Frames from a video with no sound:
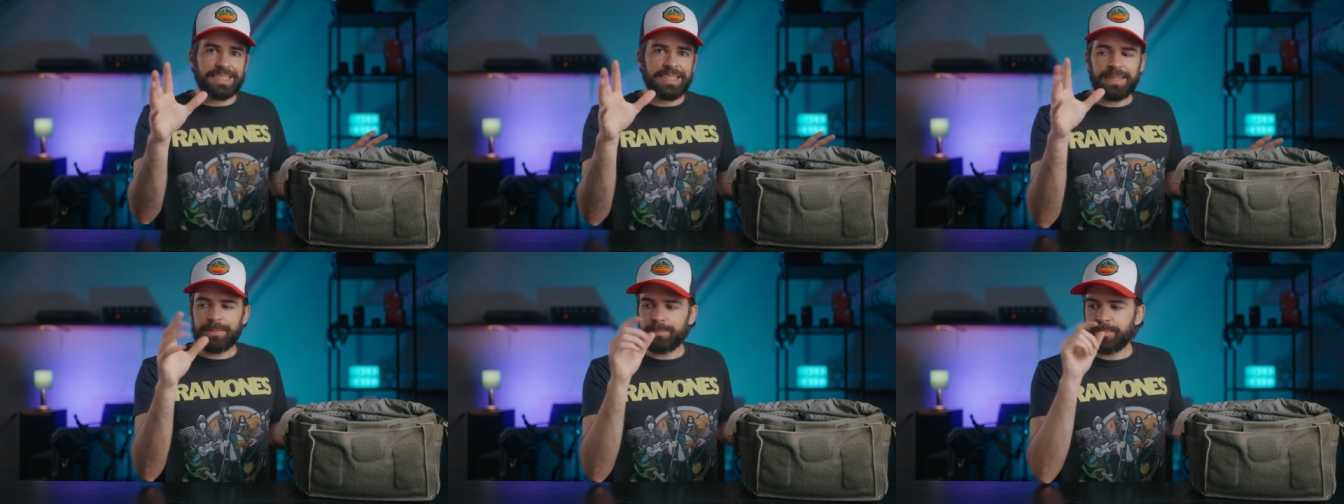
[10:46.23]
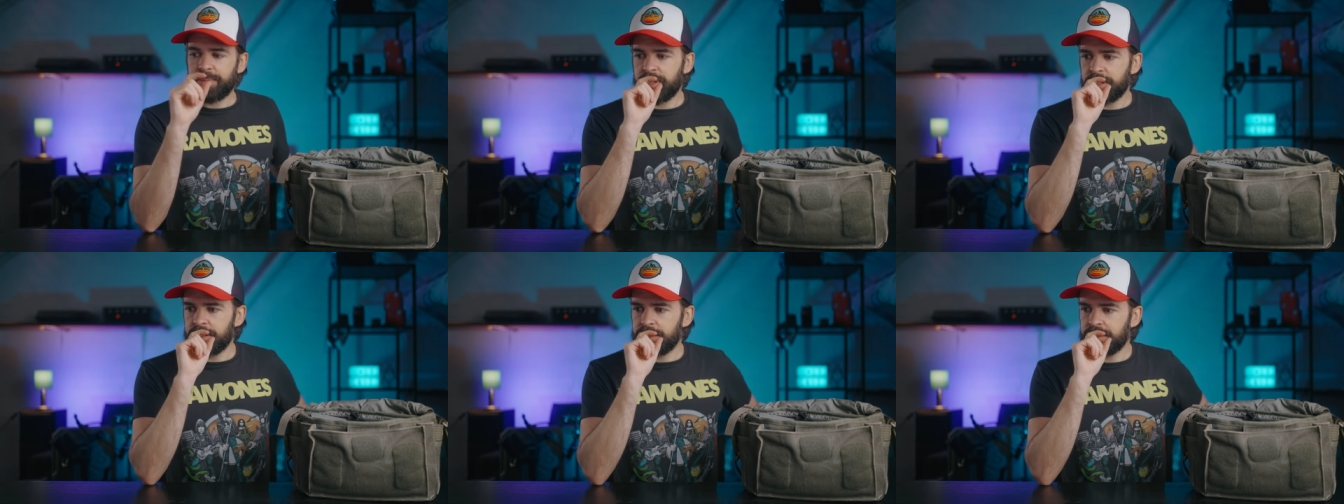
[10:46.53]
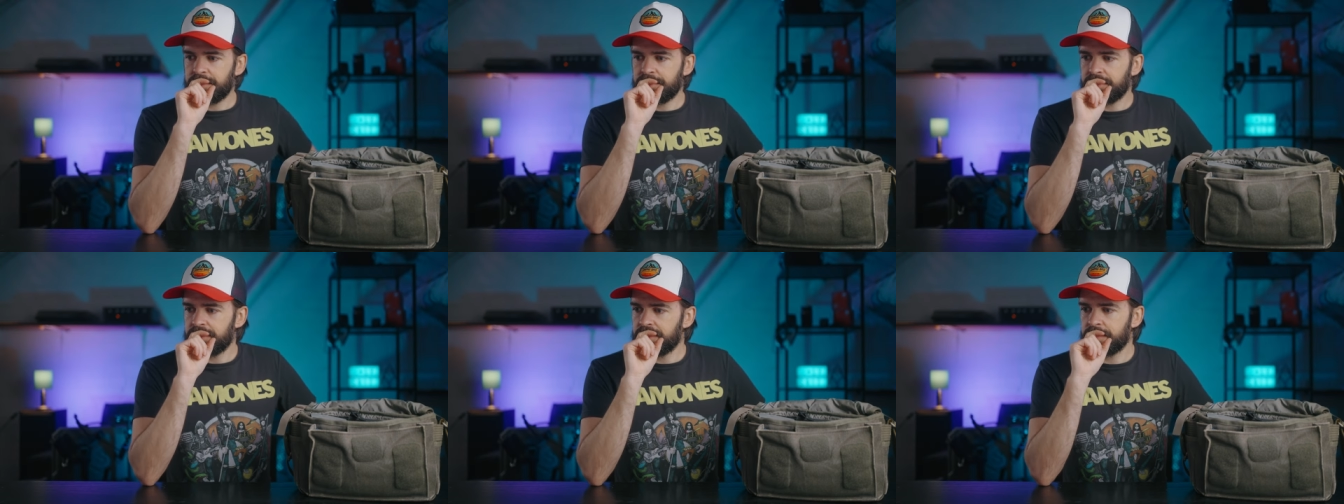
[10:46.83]
it, but
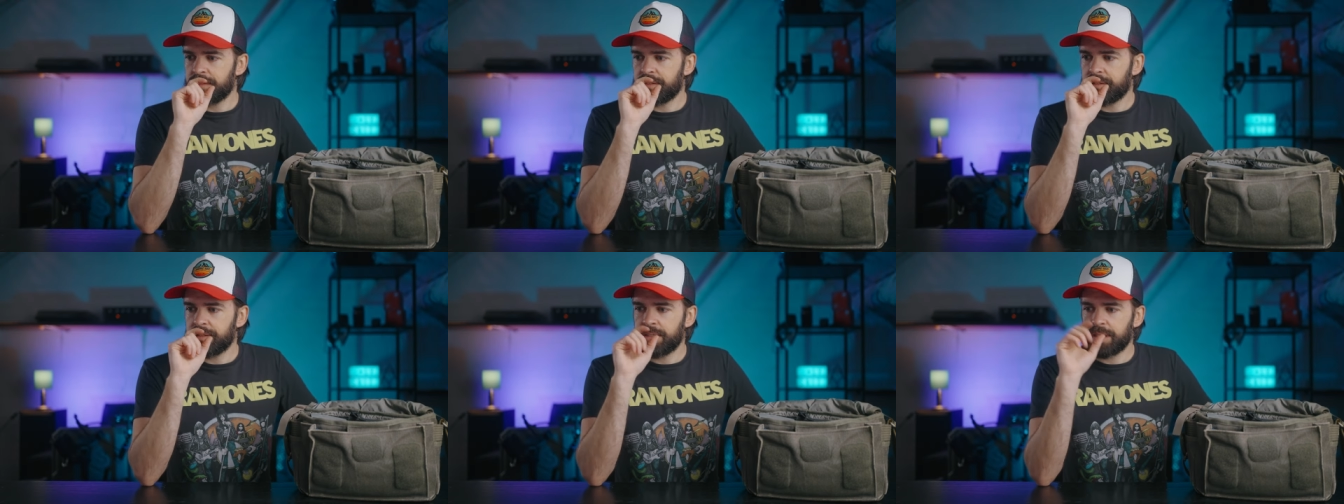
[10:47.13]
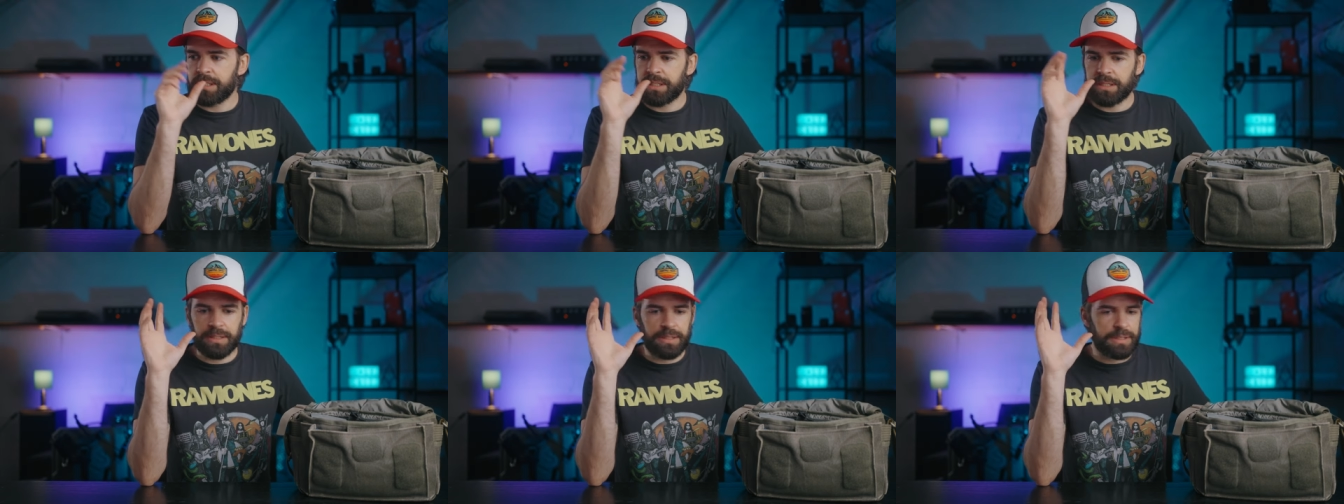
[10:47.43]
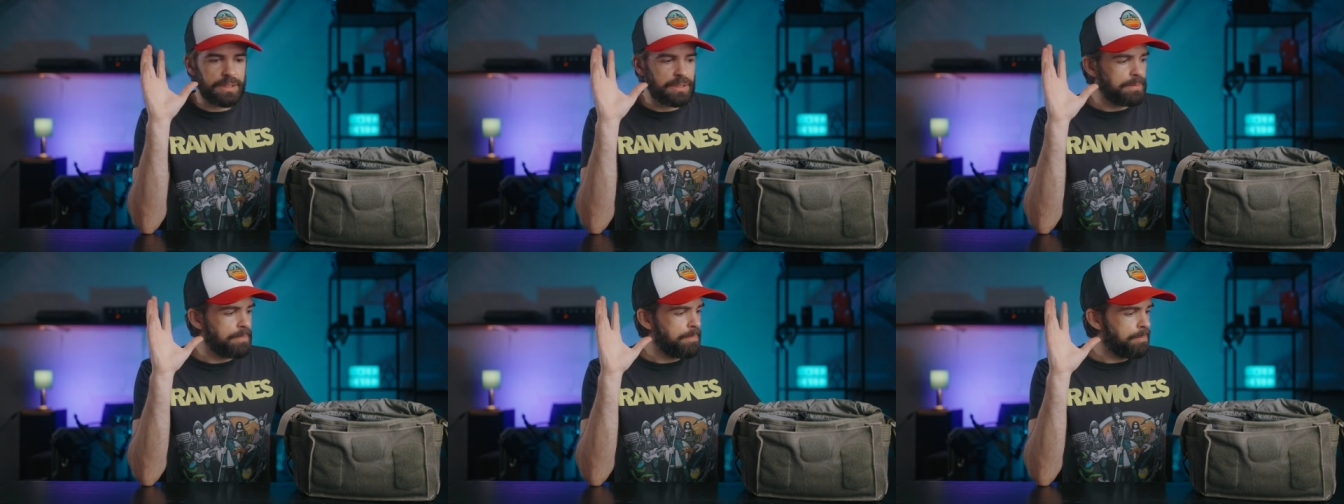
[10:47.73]

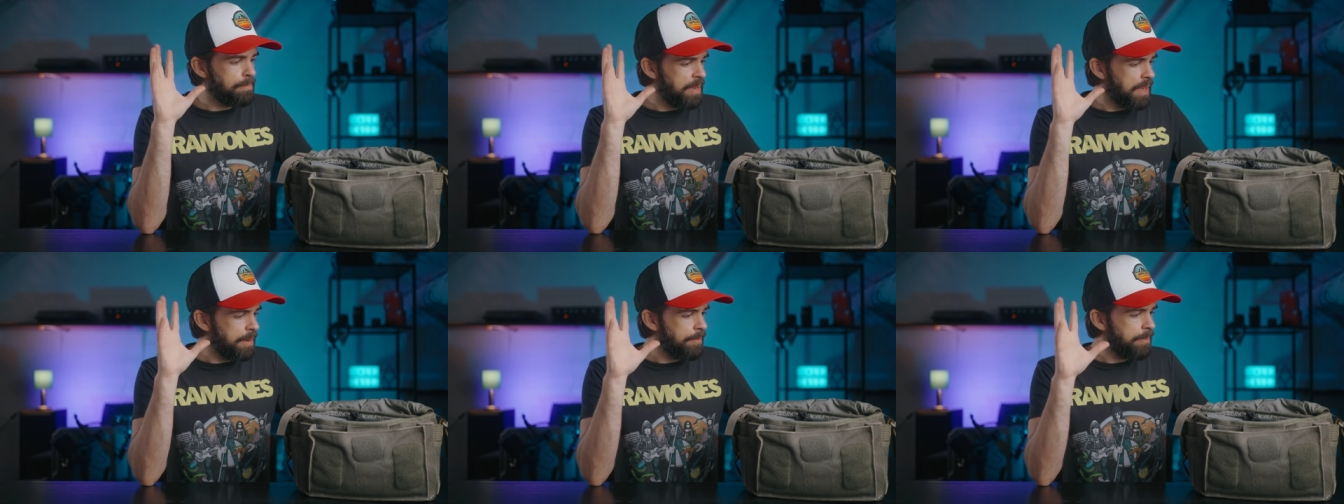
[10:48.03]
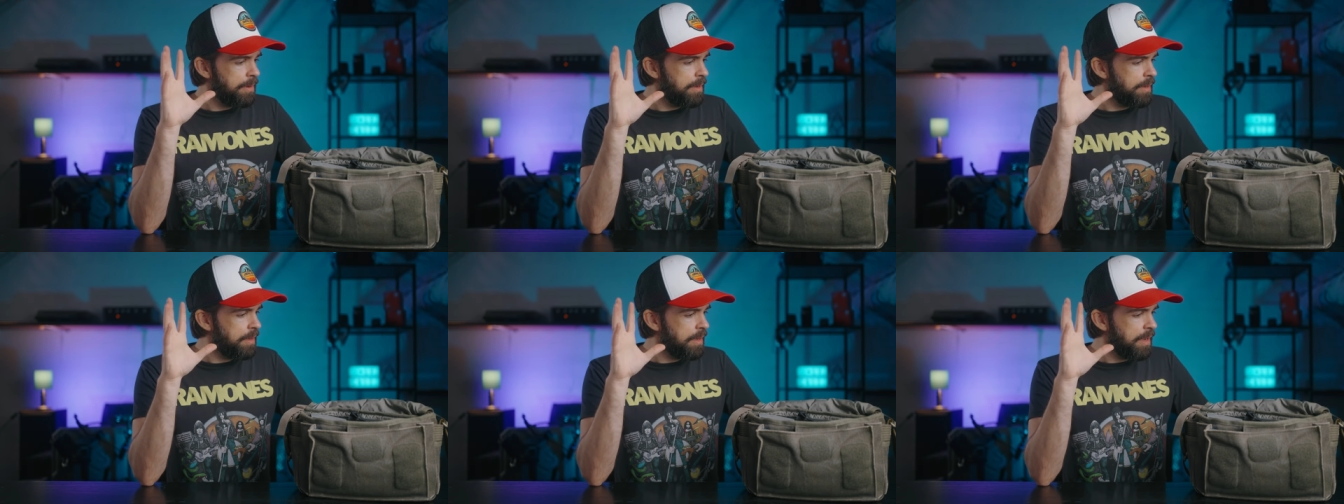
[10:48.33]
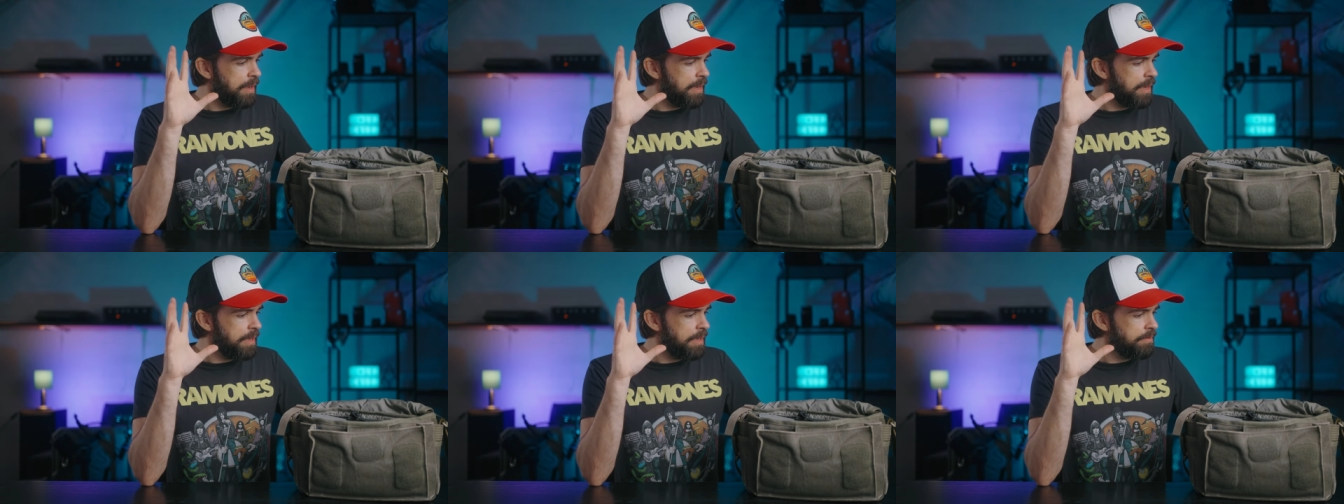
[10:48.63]
maybe
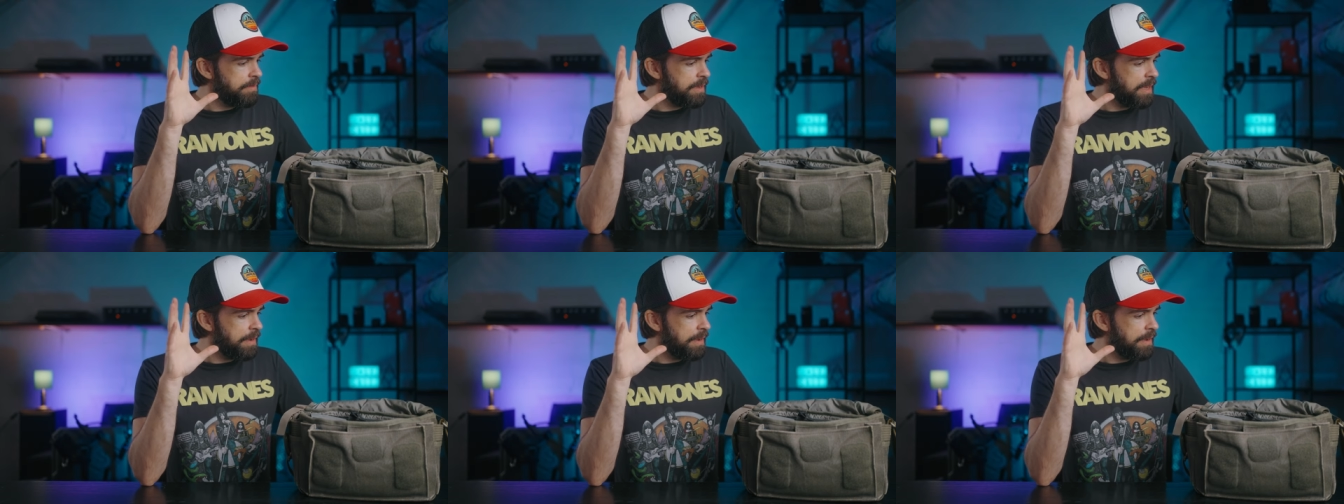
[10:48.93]
I even